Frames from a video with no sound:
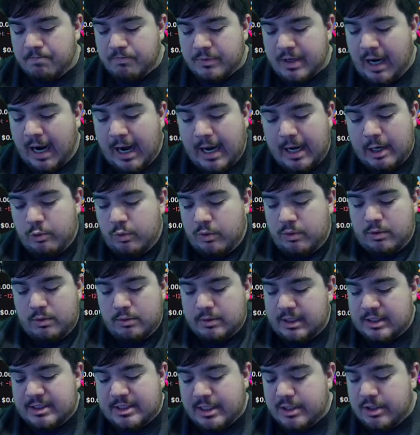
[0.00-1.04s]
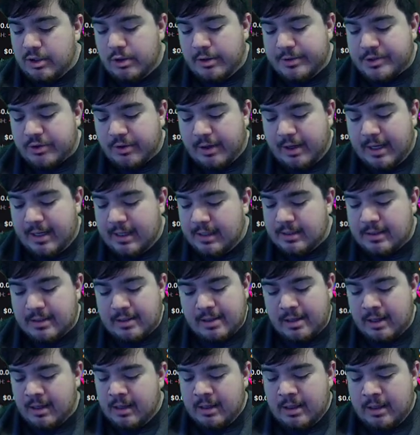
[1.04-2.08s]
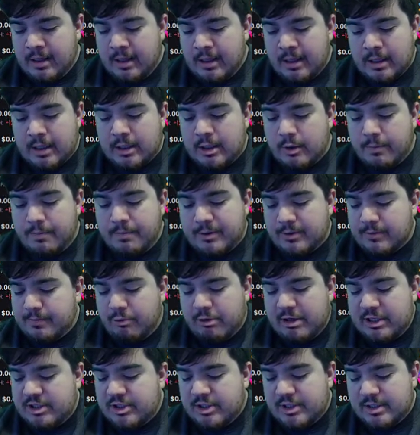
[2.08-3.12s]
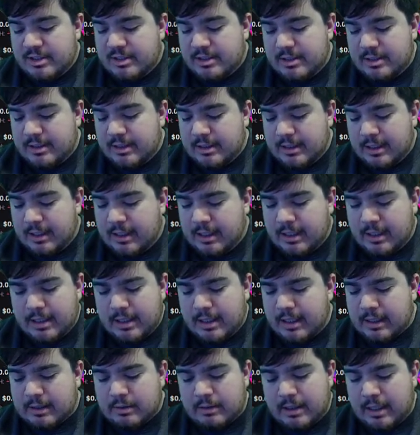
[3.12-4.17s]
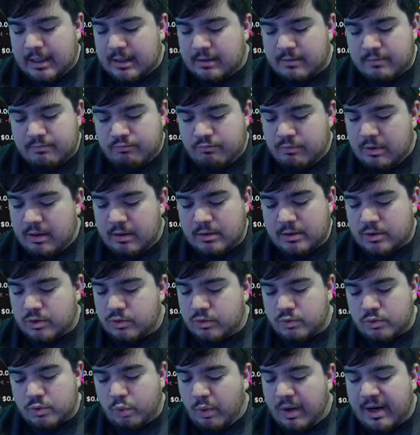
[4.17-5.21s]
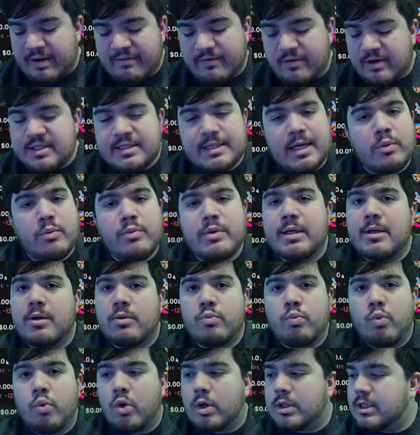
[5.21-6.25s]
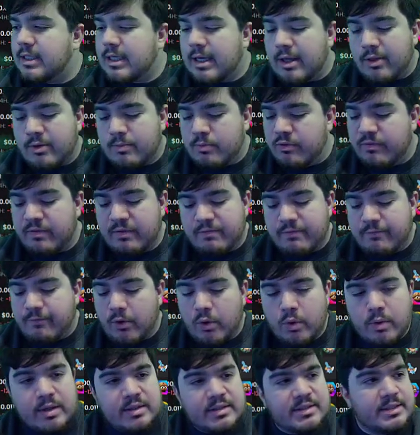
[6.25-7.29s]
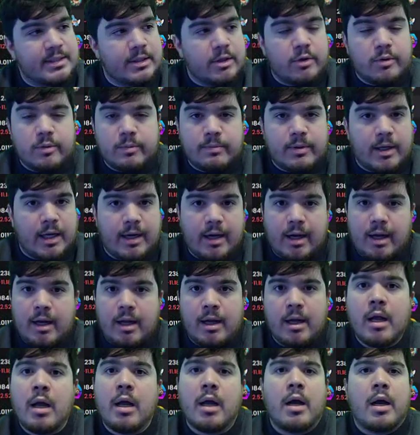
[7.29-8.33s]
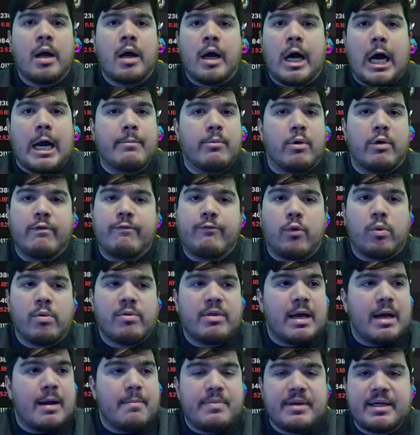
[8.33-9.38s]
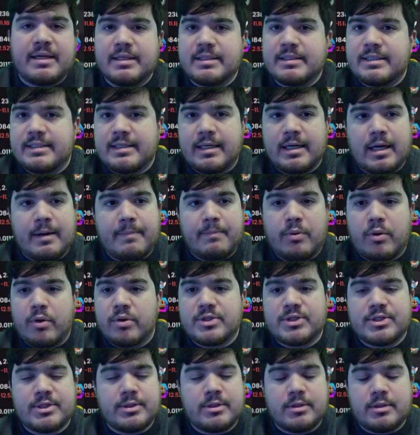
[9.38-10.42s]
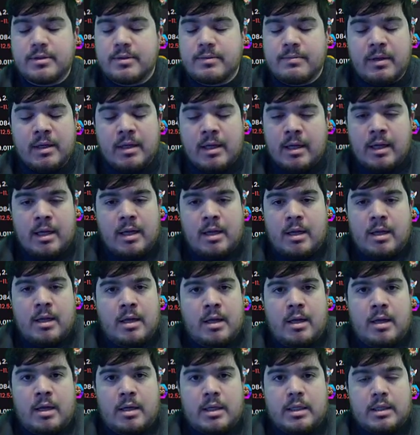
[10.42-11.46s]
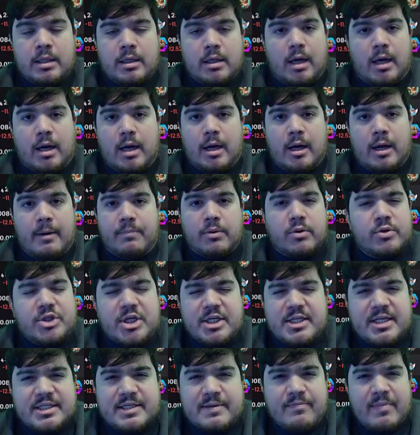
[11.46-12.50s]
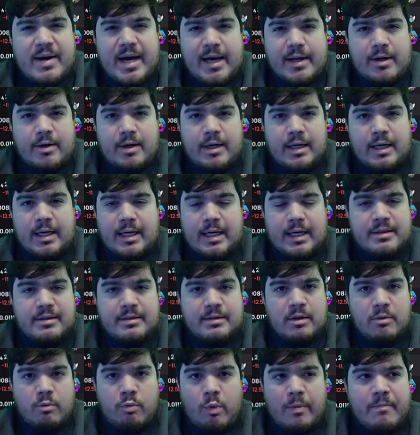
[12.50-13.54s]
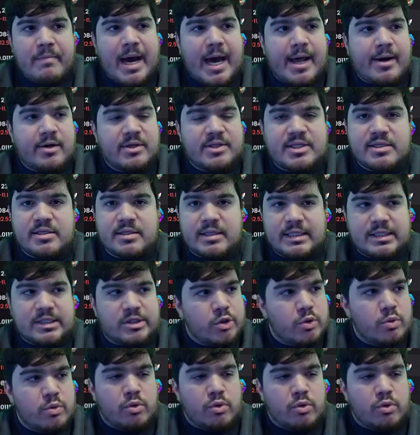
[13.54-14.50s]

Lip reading: I will continue to try and build bridges and to whatever extent we could work together moving forward and sing Kumbaya. I'm all for that because personal bullshit doesn't matter. What matters is you,